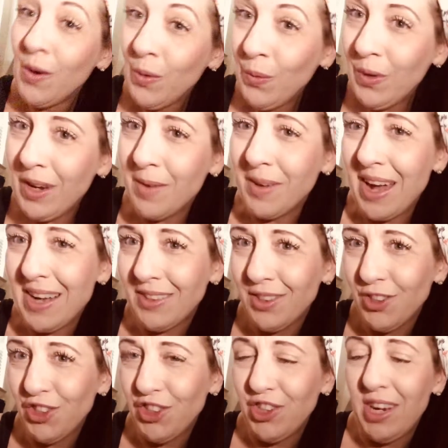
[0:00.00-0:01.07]
What up, guys?
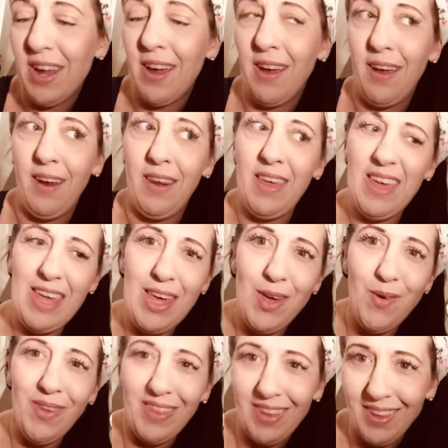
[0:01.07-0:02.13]
It's Shani
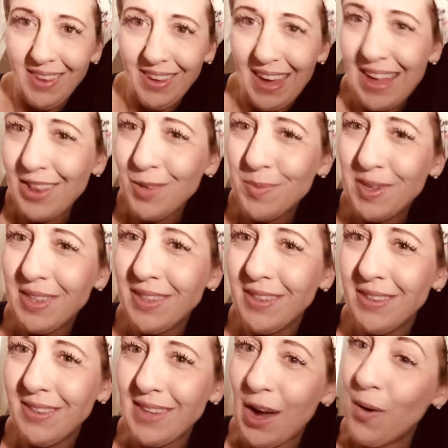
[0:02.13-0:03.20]
with Healing
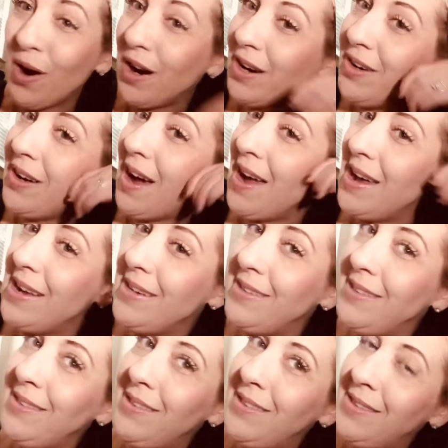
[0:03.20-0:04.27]
Elements. How are you
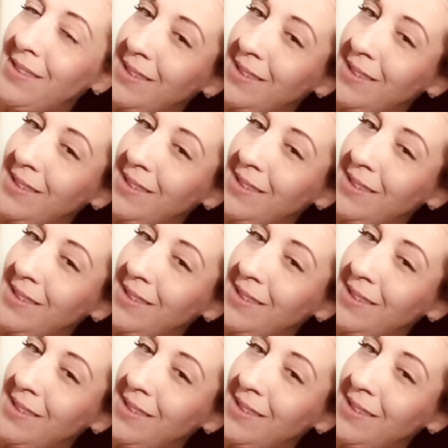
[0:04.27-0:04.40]
guys?